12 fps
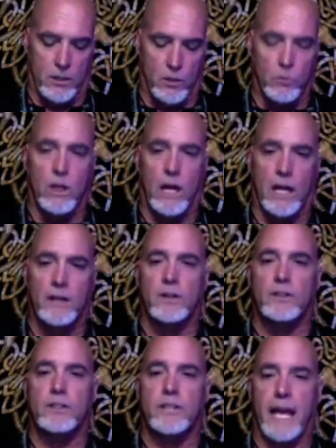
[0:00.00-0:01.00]
you will
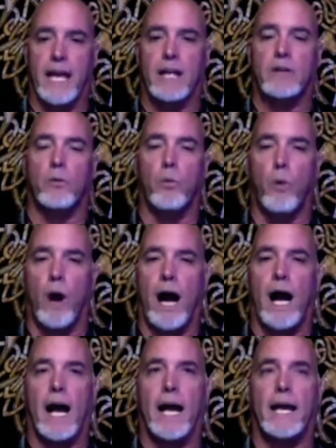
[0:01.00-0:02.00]
understand
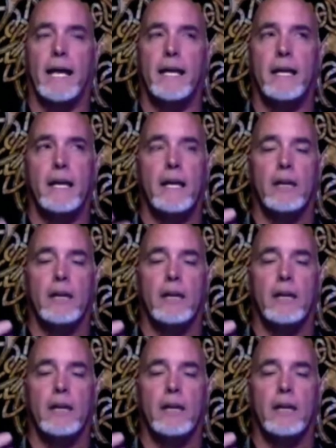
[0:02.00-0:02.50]
why